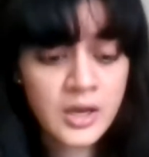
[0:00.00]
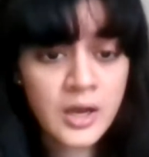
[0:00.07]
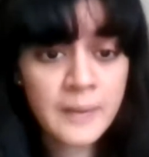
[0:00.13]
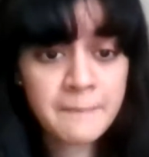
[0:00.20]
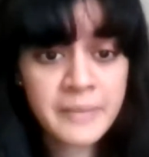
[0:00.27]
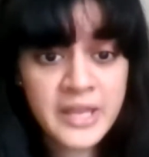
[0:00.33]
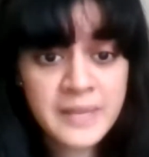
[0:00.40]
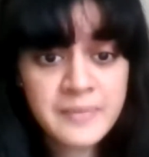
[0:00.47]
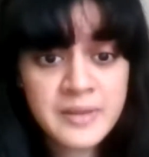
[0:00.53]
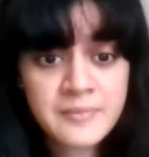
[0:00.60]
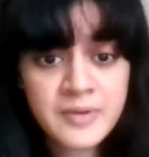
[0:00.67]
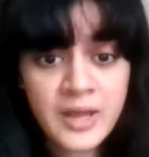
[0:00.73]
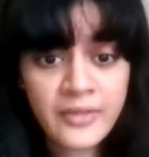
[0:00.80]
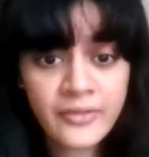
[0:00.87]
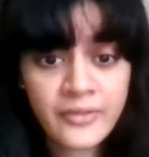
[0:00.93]
Her baby
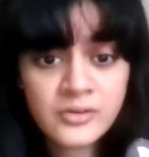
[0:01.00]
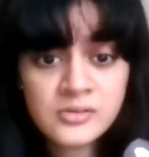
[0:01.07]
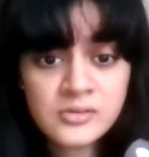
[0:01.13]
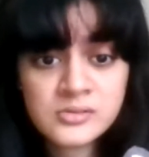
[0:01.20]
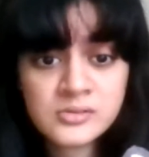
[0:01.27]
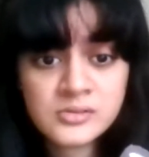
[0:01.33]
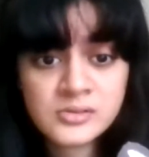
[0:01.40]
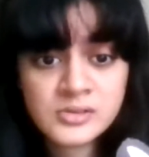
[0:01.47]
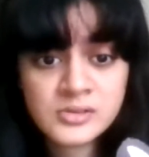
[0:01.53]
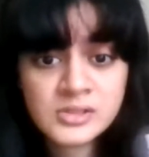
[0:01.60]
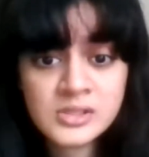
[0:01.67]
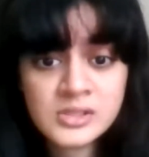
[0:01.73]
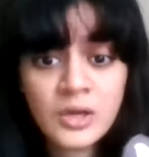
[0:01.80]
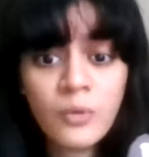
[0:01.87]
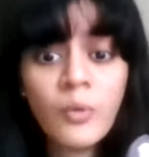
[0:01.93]
brother
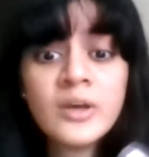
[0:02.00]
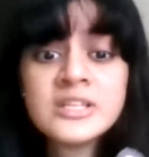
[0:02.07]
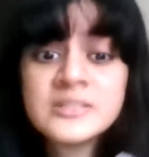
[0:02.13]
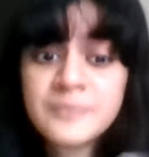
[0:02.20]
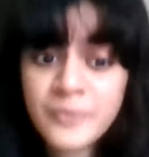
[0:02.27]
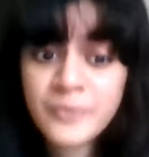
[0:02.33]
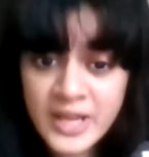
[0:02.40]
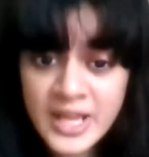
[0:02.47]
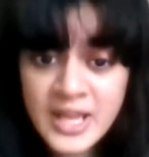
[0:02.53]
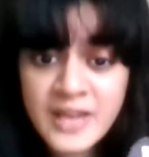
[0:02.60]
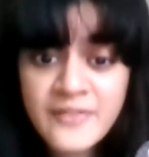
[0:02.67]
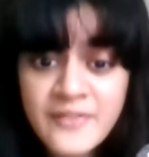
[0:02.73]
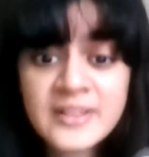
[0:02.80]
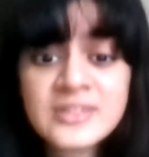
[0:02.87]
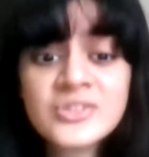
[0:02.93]
was
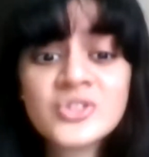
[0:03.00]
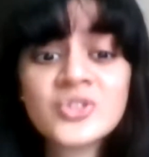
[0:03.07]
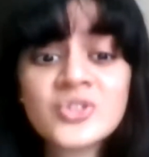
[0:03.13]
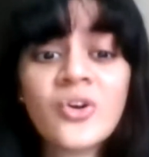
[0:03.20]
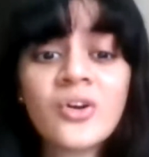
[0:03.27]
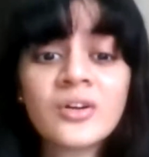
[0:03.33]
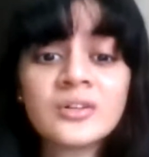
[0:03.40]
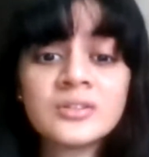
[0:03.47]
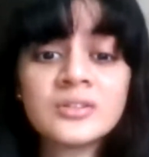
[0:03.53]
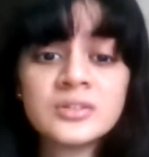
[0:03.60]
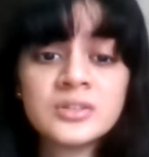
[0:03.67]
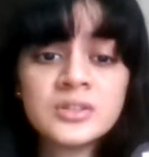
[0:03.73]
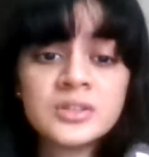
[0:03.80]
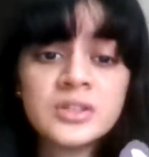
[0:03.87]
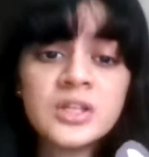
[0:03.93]
brave and strong,
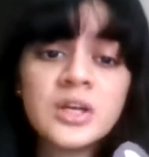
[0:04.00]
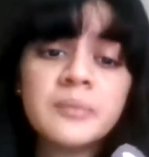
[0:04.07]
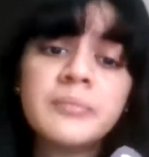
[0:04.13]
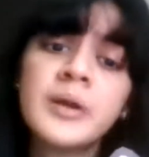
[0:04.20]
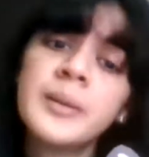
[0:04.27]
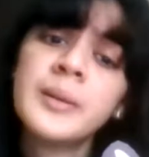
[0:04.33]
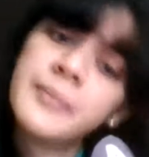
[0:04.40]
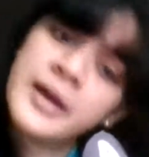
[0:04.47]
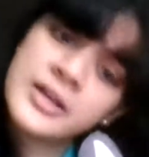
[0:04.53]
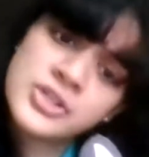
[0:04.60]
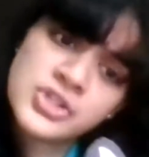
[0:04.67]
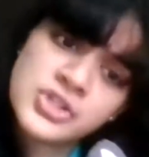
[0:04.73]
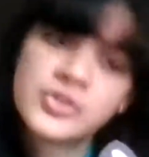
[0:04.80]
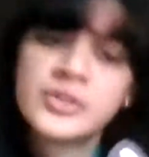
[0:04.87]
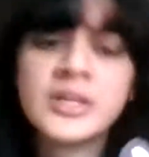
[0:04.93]
but
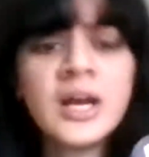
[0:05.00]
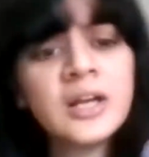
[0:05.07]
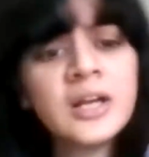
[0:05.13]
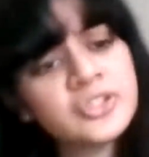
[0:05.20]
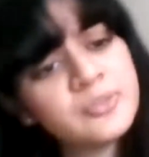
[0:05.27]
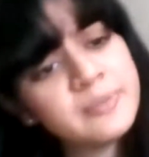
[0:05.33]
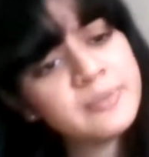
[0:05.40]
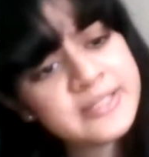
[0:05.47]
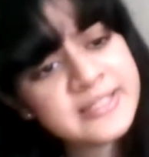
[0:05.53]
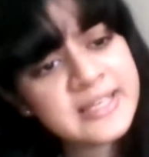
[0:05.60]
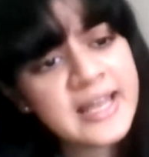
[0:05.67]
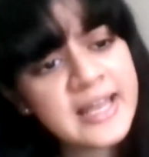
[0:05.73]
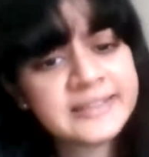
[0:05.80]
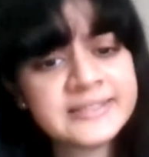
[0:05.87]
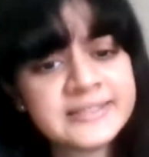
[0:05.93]
much too young to be
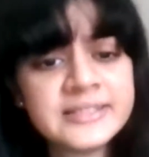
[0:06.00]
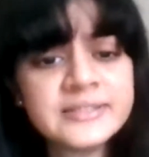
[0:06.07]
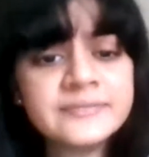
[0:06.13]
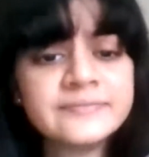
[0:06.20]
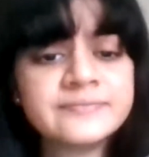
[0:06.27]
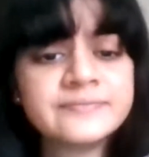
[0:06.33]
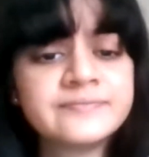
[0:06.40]
selected.